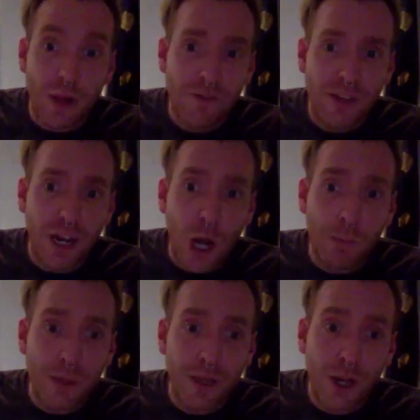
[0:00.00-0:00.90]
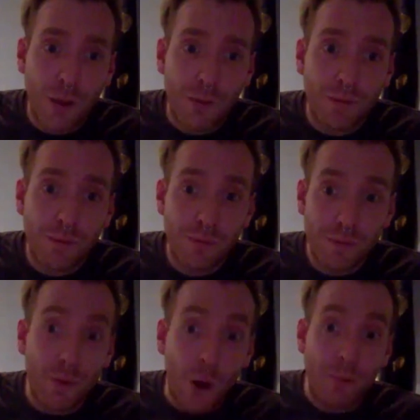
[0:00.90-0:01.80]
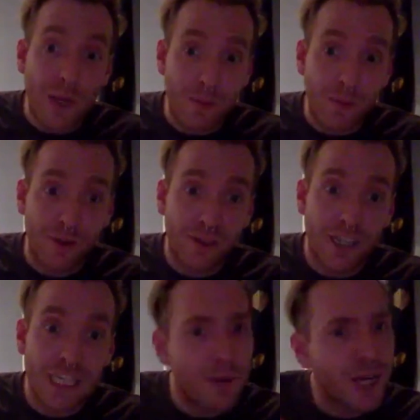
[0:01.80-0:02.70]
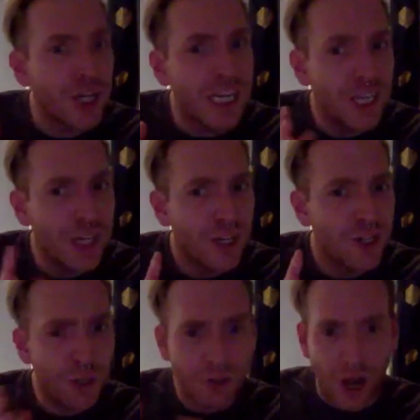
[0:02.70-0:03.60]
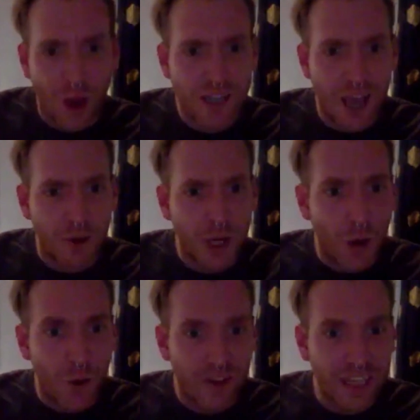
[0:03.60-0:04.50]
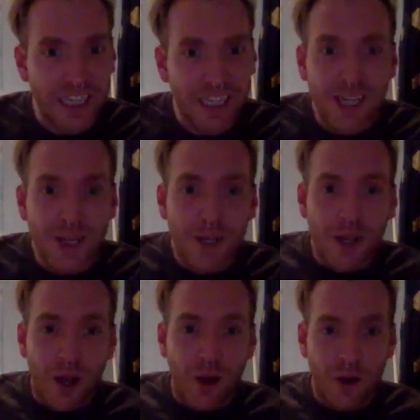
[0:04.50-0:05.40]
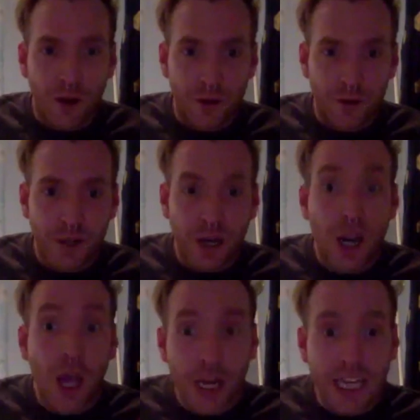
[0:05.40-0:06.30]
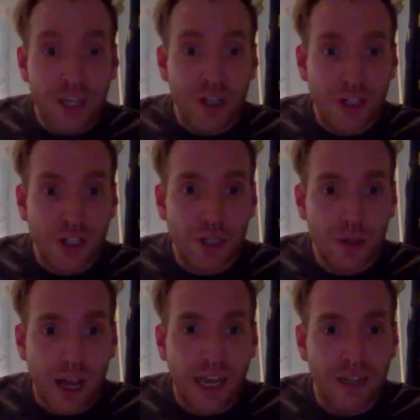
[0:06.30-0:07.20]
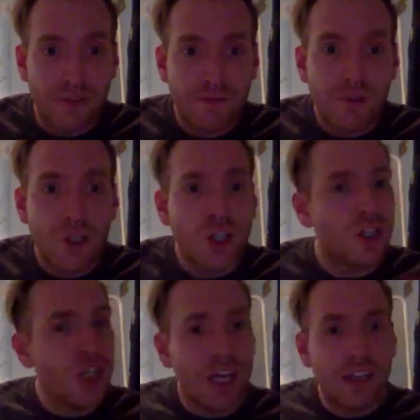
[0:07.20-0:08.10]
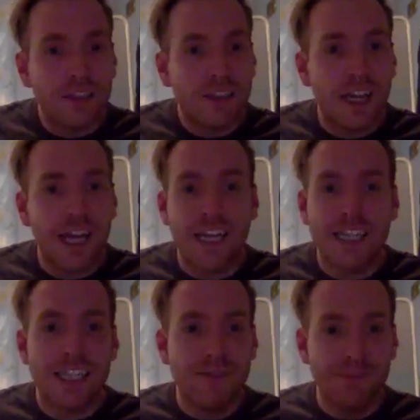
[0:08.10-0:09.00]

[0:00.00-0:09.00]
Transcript: I feel a lot more people, especially due to lockdown and COVID, are learning just to kind of just chill and